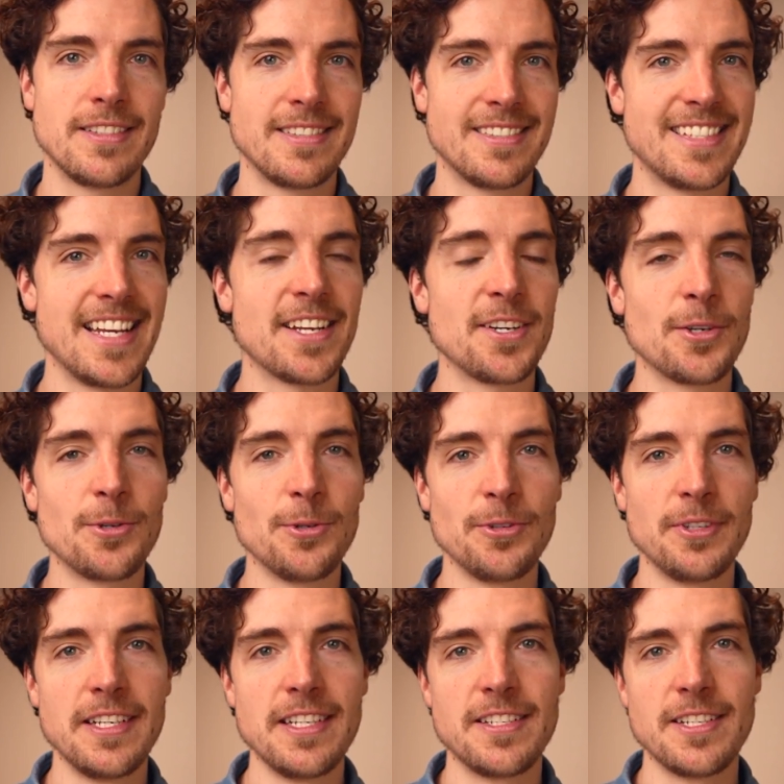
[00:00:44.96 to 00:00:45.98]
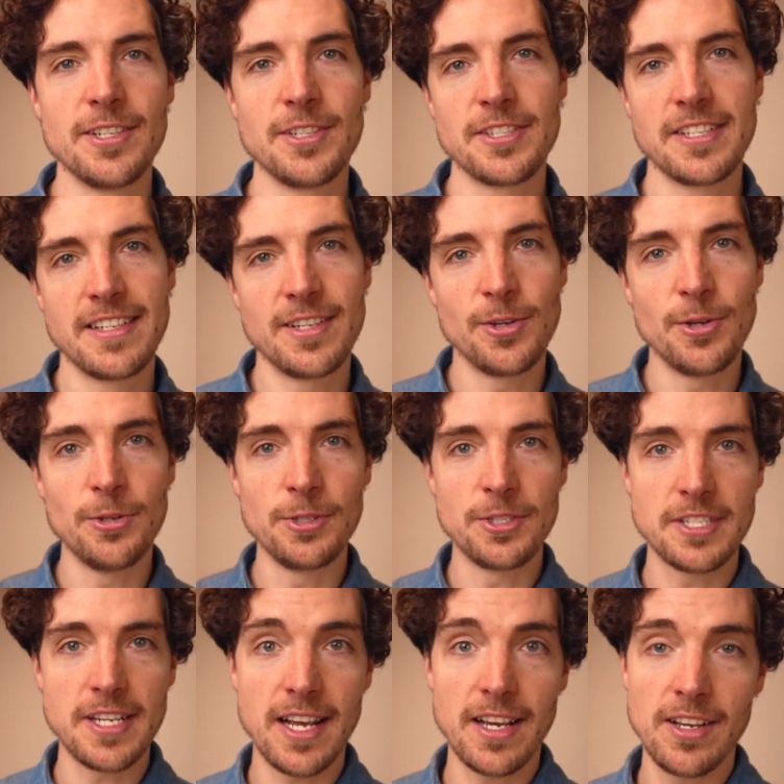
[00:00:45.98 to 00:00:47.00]
technical details and the whole
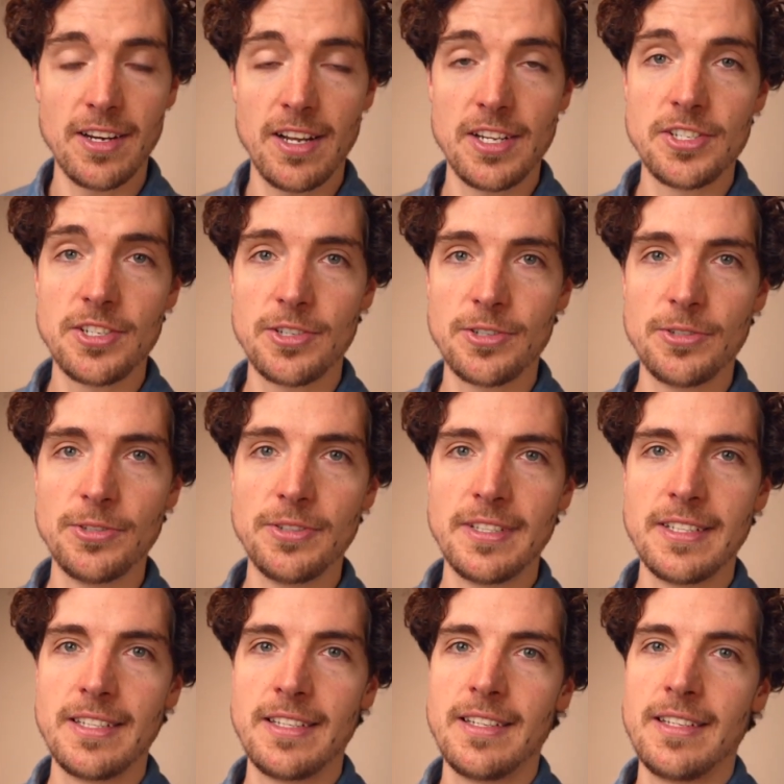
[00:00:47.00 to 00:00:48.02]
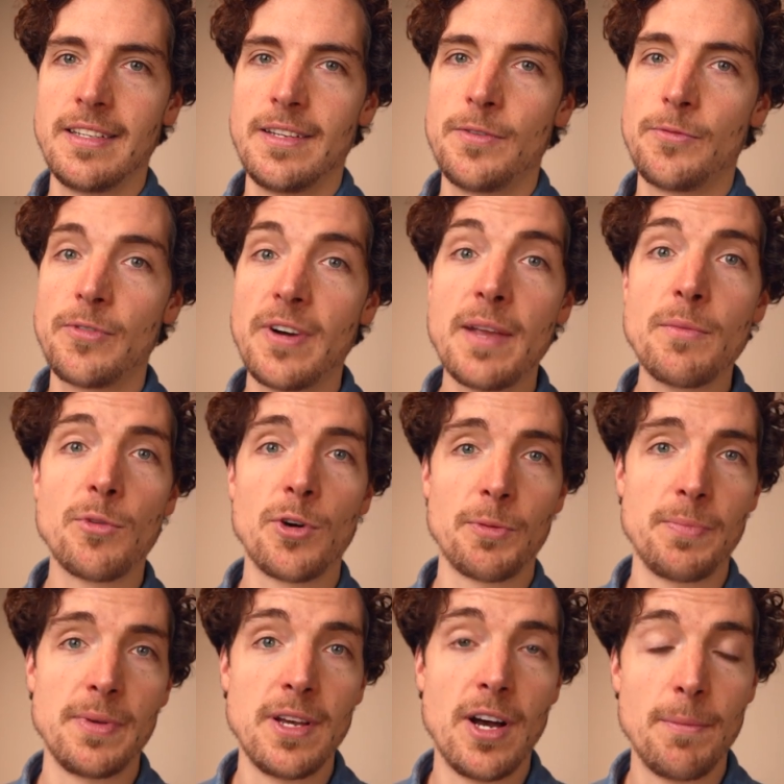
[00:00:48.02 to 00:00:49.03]
psychological
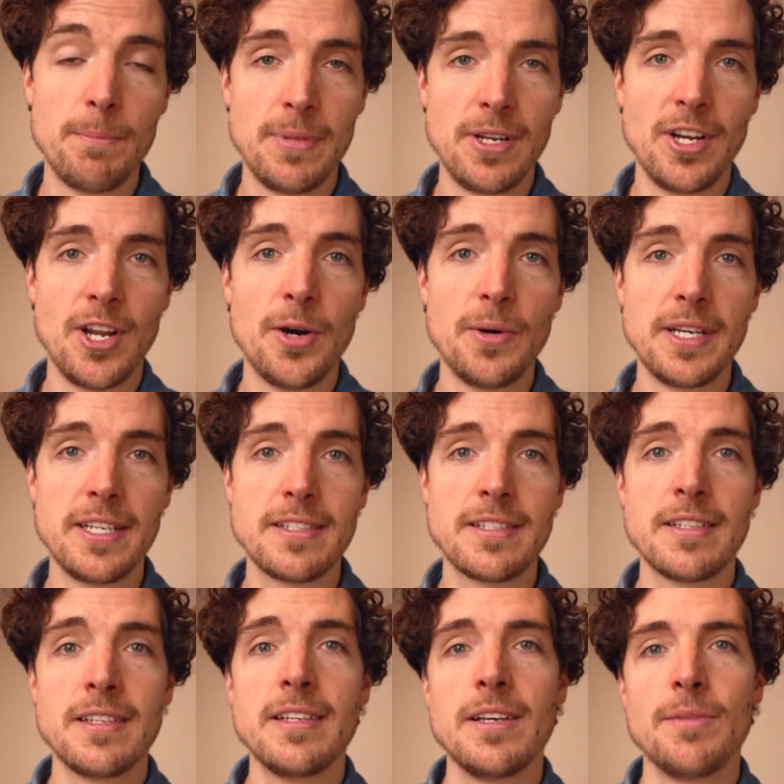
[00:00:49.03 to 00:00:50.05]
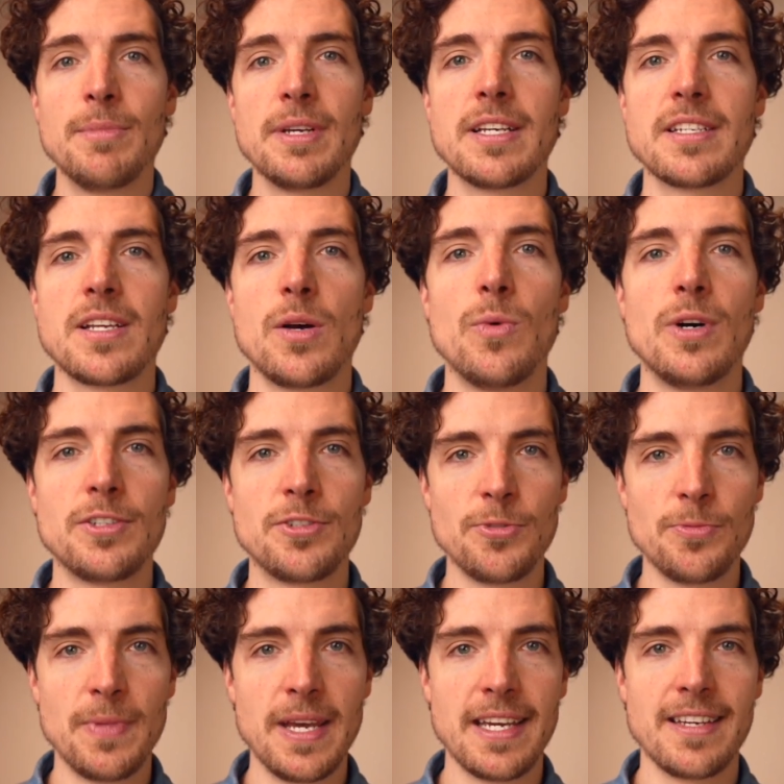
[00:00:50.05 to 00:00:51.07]
framework below it, because I want
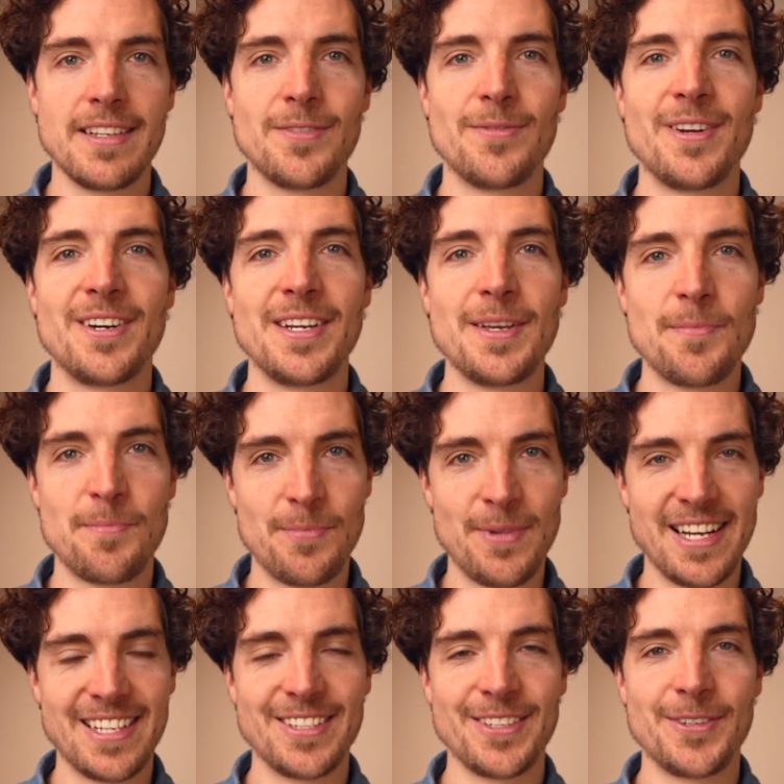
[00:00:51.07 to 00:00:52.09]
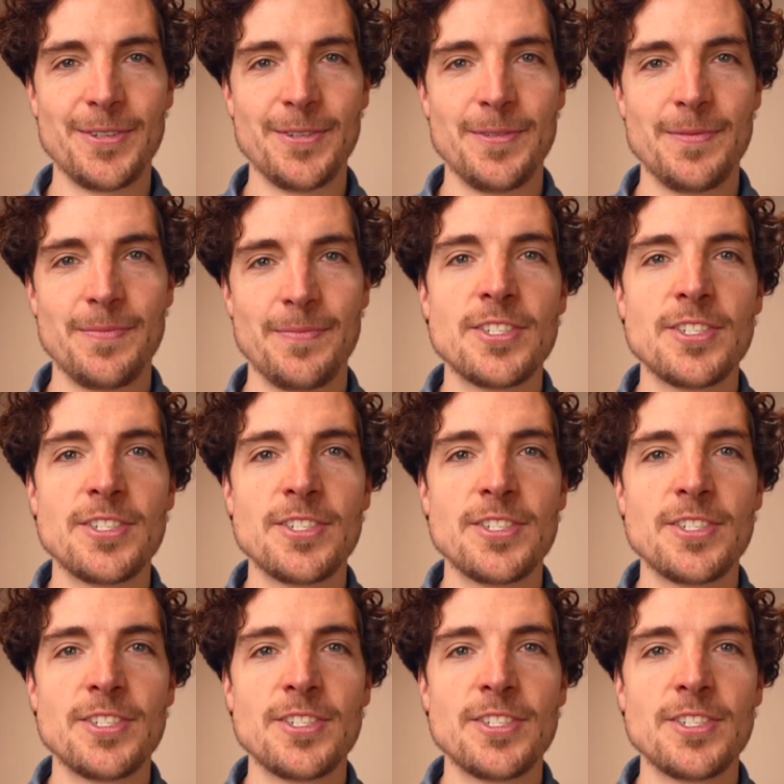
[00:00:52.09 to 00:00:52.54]
to make it very practical.